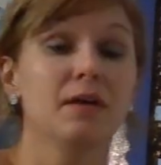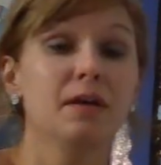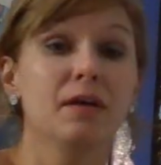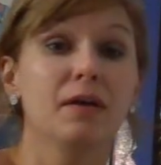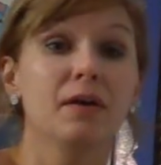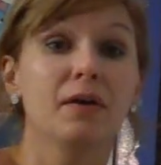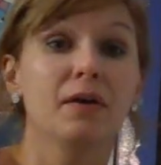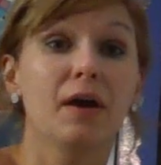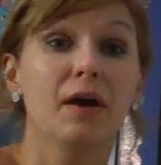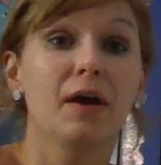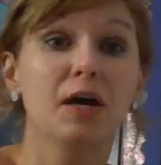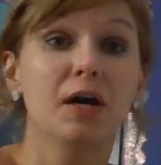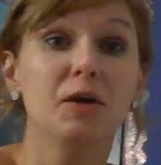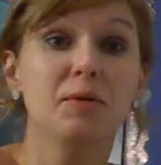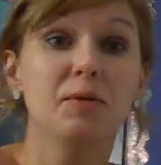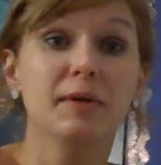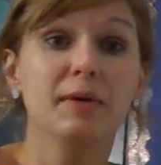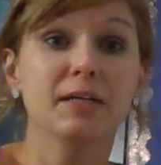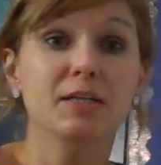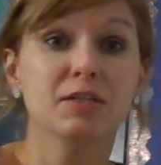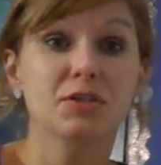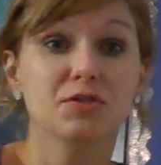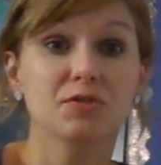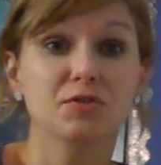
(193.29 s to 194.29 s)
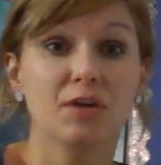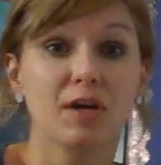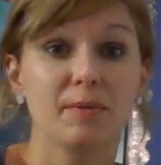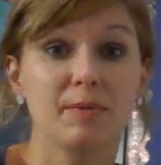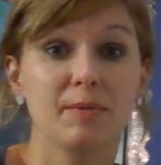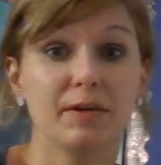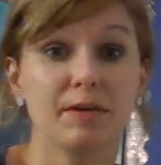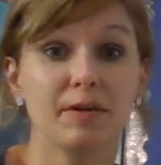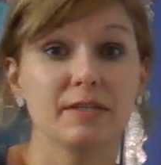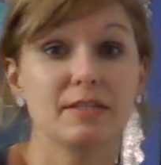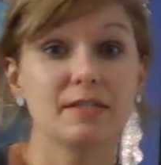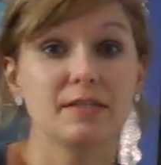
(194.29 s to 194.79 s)
How many
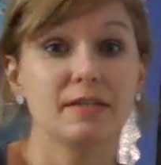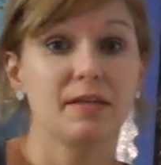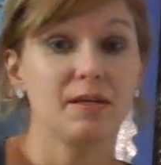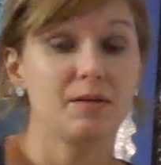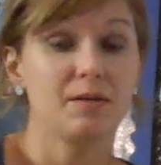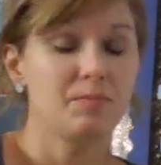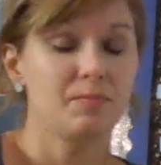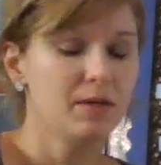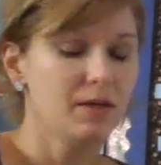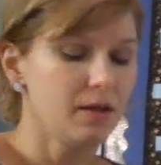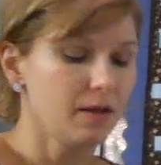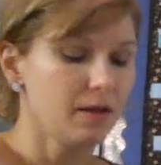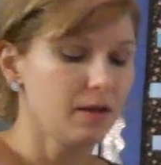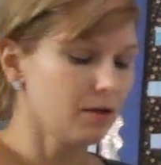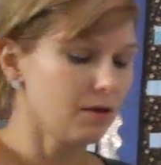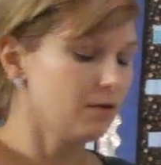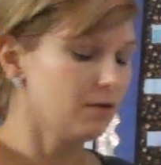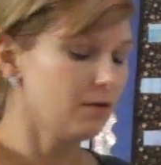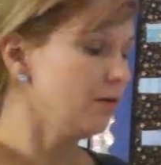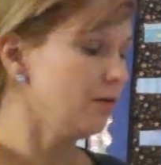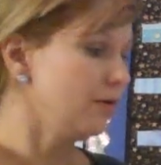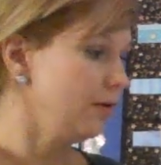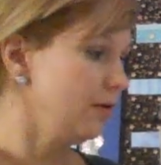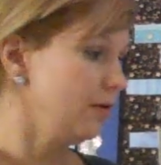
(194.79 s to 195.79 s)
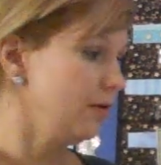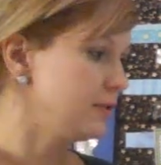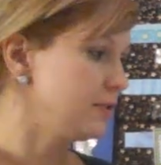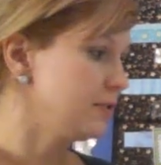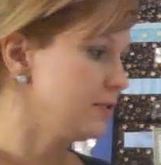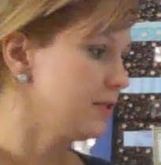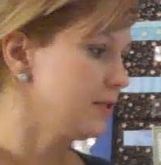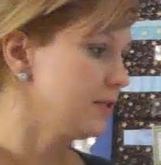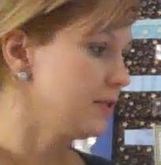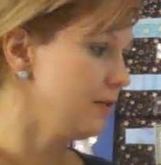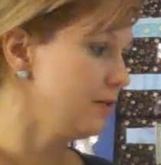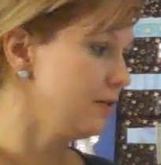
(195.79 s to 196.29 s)
strawberries did they pick all
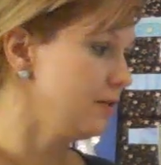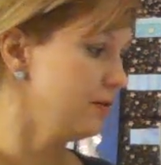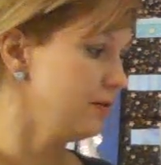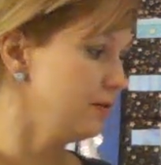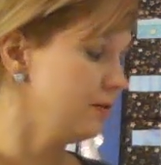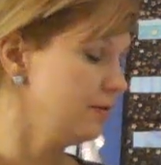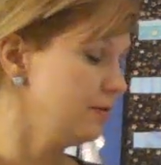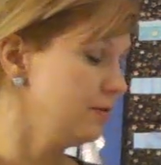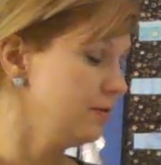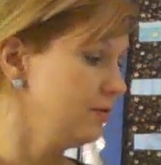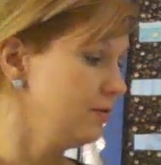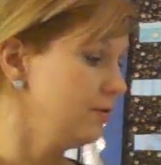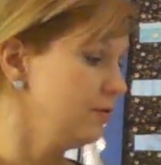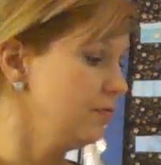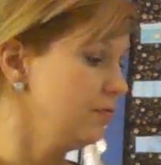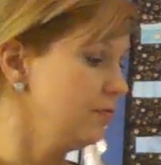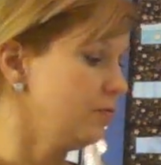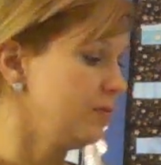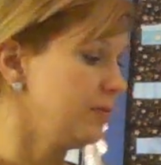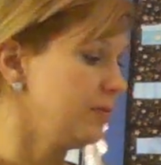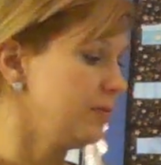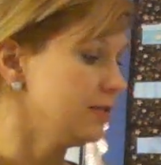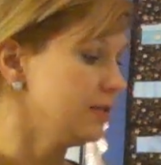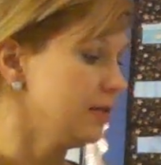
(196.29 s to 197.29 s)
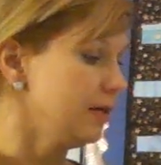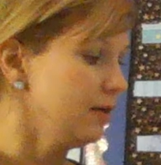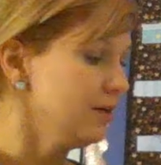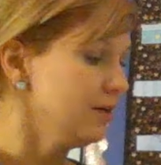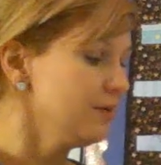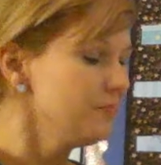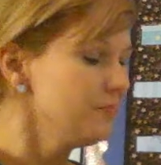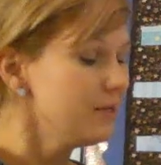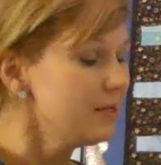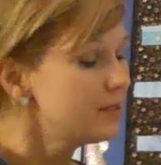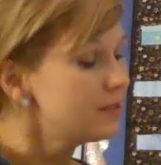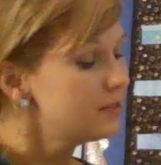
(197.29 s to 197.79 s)
together? Well, my daughter
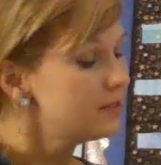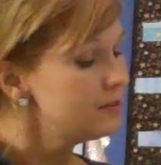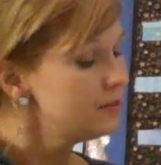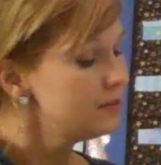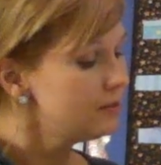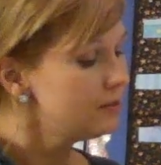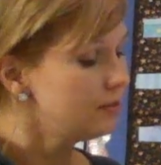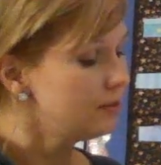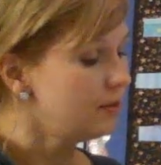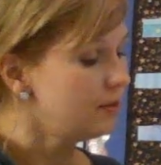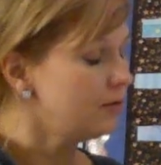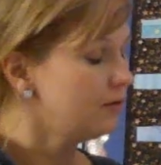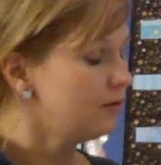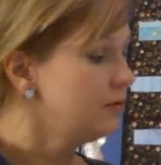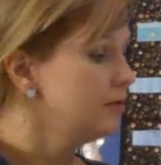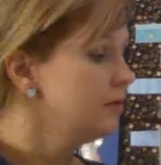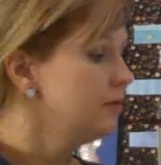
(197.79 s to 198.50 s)
picked 0.